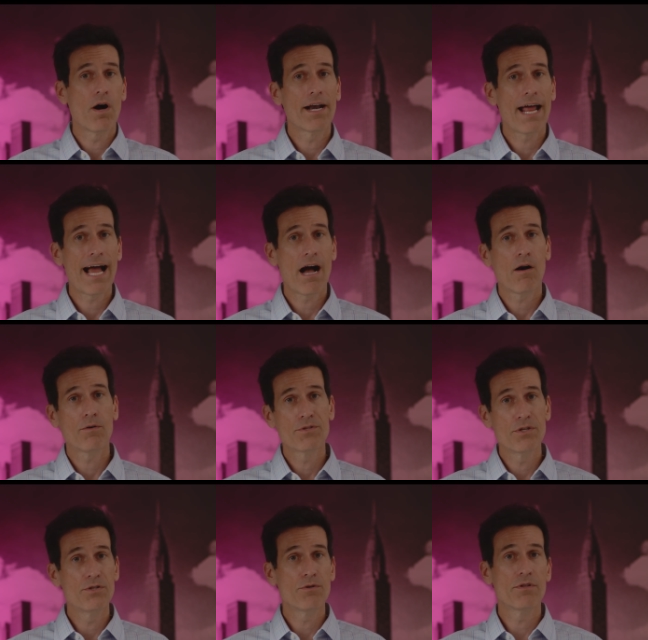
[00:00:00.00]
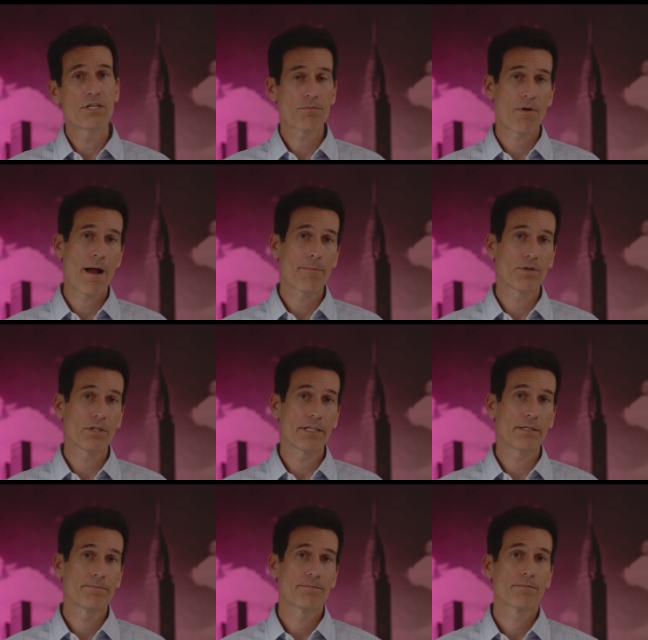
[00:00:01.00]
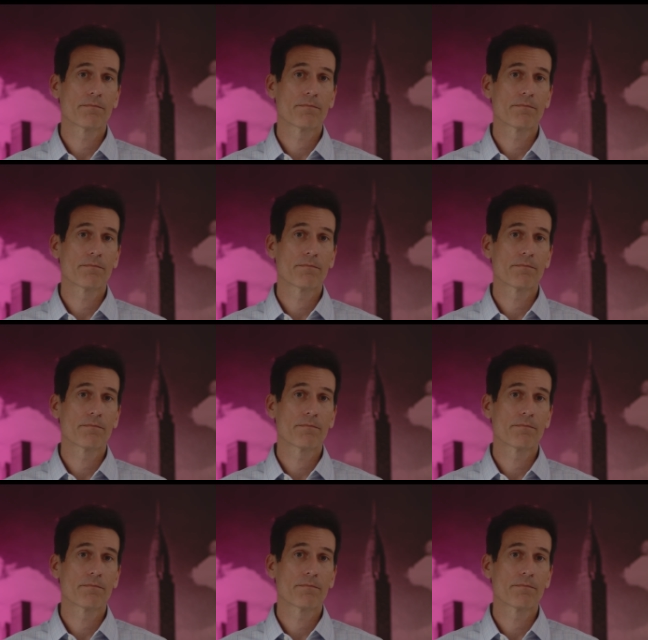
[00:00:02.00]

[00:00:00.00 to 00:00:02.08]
on how to do this properly.